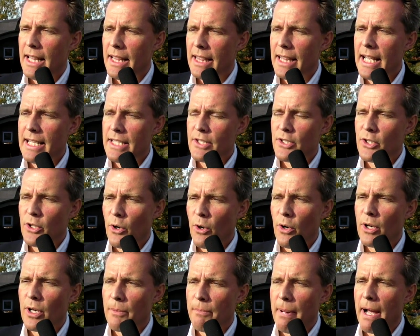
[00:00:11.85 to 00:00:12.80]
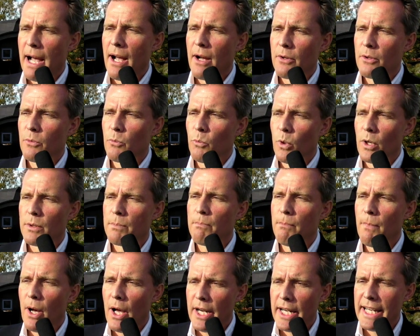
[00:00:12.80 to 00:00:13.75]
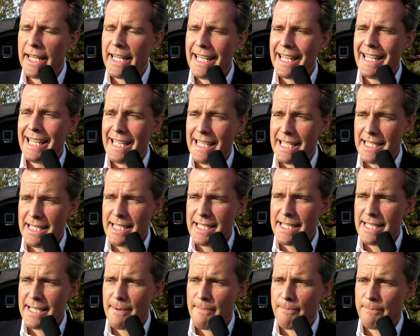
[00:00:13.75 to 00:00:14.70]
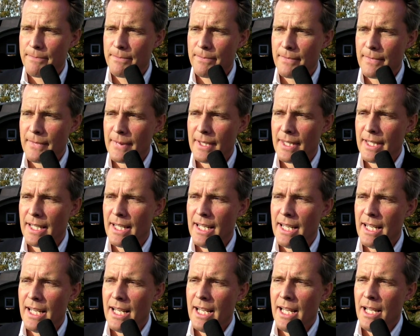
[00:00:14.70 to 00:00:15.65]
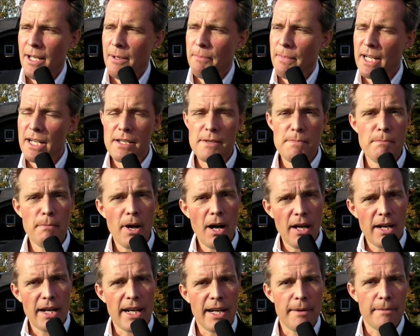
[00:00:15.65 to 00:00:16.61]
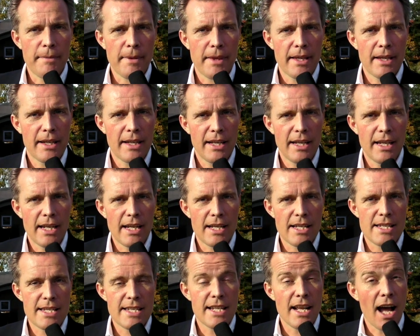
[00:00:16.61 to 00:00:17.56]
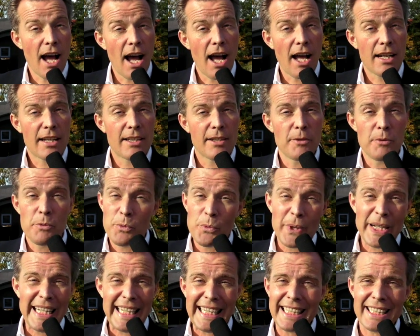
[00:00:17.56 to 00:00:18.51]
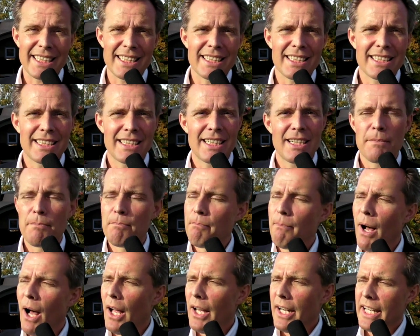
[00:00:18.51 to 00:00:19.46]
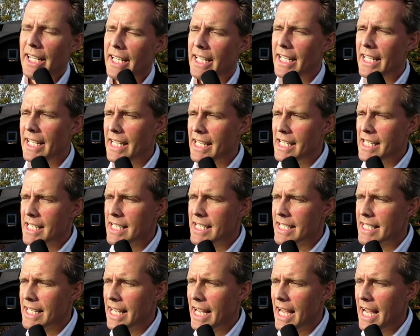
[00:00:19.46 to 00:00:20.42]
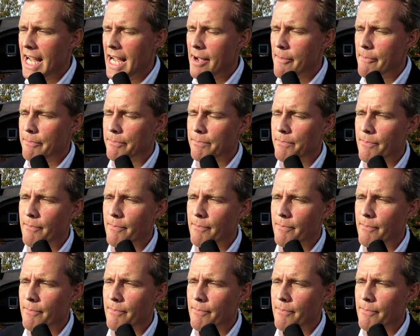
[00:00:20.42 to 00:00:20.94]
Let's talk about what money is. Because money is not real. Money is a